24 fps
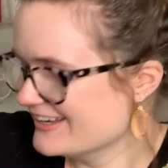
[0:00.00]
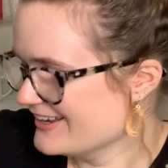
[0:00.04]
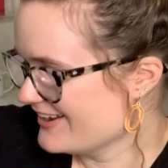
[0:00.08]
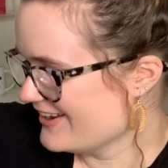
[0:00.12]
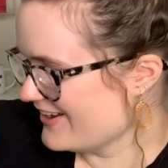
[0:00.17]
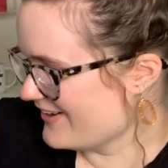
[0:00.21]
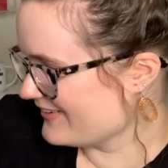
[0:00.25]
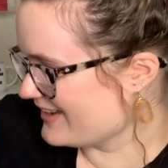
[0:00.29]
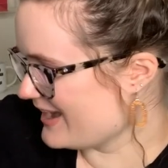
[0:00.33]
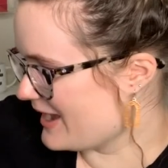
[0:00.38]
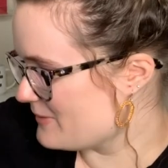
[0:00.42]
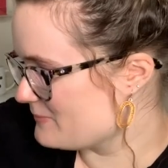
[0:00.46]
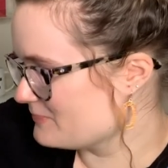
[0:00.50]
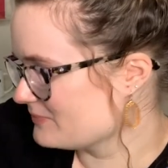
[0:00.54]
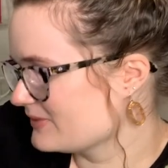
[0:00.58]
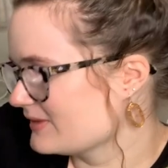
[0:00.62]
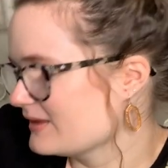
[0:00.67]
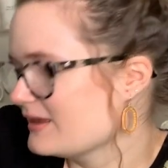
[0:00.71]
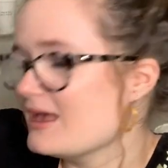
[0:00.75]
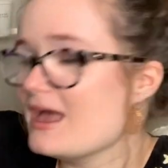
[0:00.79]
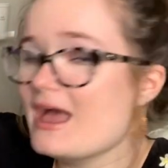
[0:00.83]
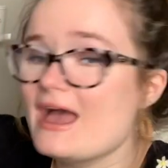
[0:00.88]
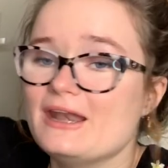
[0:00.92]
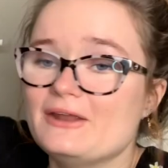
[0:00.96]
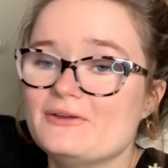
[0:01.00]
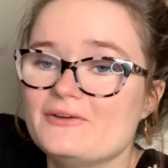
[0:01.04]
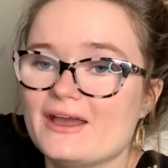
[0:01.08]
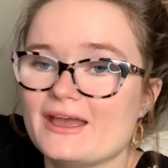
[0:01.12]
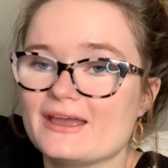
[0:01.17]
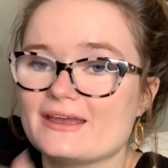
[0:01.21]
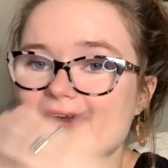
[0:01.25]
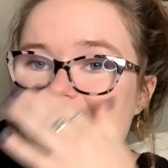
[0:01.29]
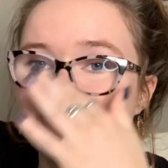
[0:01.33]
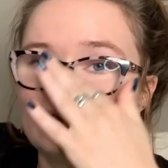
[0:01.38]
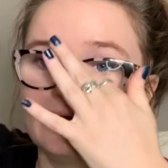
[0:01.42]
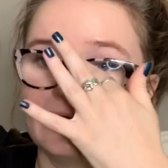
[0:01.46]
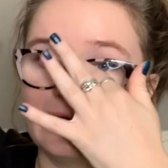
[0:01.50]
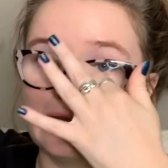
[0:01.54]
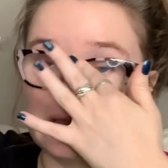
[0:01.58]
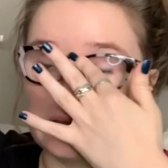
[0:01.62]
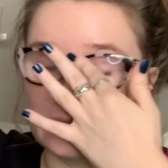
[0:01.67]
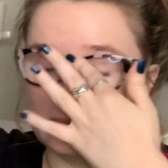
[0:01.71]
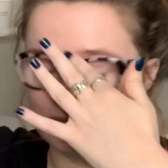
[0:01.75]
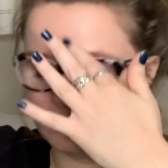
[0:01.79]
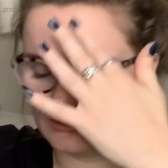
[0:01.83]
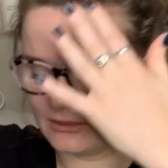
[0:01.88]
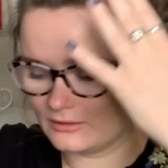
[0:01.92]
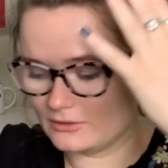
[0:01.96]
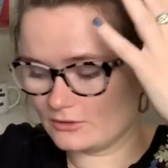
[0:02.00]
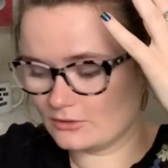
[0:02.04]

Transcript: Okay, anyway, um,